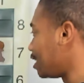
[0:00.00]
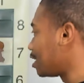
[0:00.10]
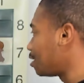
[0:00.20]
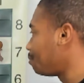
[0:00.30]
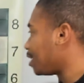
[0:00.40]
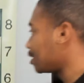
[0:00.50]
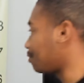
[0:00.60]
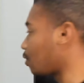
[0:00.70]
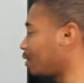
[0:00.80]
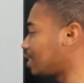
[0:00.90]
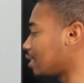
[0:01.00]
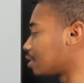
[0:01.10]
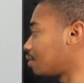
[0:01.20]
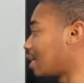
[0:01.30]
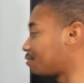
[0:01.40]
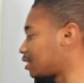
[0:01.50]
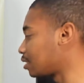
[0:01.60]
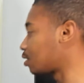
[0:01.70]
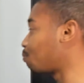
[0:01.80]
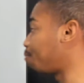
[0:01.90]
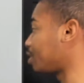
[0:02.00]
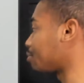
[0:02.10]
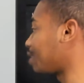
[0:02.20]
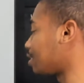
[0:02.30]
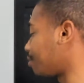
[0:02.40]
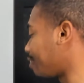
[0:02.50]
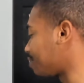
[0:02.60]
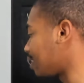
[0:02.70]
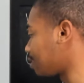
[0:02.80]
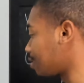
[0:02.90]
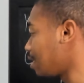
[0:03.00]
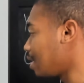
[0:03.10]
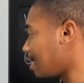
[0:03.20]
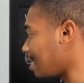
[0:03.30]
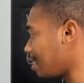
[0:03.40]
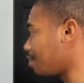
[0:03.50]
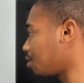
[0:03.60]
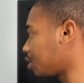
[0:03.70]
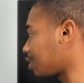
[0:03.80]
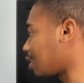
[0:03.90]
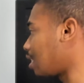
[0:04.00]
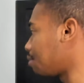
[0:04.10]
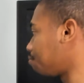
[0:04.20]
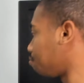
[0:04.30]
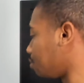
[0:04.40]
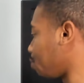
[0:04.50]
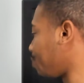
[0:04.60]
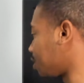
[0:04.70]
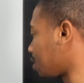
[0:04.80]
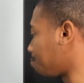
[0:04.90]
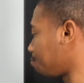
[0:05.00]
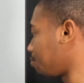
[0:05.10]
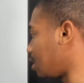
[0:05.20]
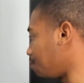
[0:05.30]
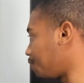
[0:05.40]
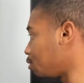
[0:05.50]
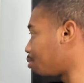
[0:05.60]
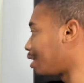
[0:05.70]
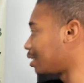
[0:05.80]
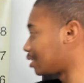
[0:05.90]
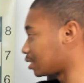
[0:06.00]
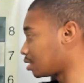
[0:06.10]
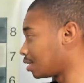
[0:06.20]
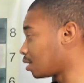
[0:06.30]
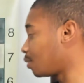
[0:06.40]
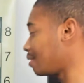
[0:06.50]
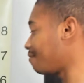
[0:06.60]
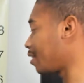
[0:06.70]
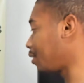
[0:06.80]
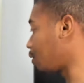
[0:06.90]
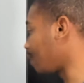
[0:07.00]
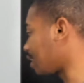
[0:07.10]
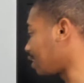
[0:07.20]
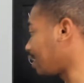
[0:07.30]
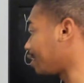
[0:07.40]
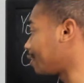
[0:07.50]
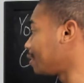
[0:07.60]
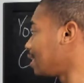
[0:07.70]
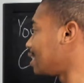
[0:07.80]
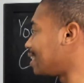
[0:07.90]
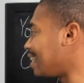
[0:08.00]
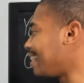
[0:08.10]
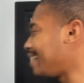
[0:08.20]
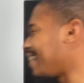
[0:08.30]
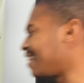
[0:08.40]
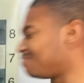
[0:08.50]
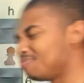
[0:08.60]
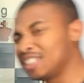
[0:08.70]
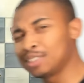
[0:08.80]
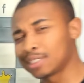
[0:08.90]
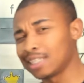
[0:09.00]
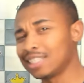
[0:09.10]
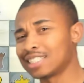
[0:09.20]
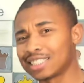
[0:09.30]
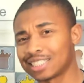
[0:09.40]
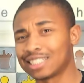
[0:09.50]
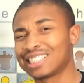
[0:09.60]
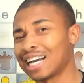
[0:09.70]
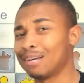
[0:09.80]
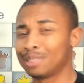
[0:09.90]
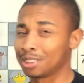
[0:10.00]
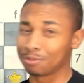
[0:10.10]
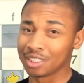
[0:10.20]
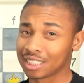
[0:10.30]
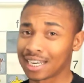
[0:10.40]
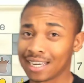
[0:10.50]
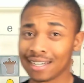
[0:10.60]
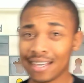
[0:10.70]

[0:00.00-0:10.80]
here, because if queen takes on f6, bishop takes on f6, and they're just up a bishop and a few pawns that's going to queen very quickly here. And yeah, usually this is the time to resign,